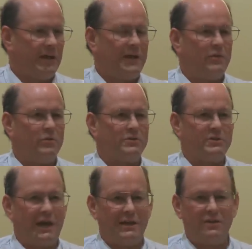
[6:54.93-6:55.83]
He was
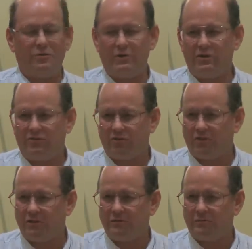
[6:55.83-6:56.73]
ninety-three years
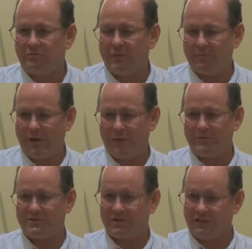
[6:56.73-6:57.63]
old. My mom
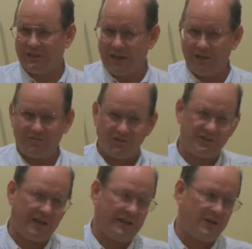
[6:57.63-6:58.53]
is still alive.
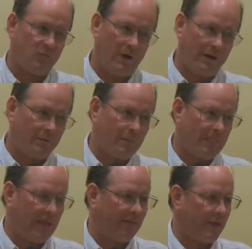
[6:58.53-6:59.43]
She's ninety-one.
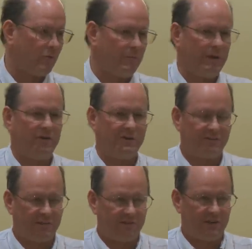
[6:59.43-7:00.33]
And they were married
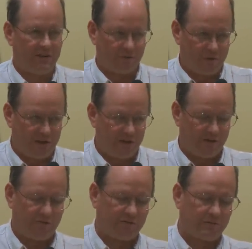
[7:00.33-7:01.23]
seventy-three
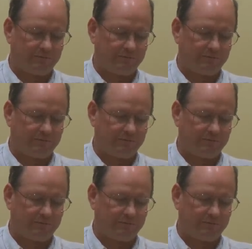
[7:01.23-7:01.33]
years.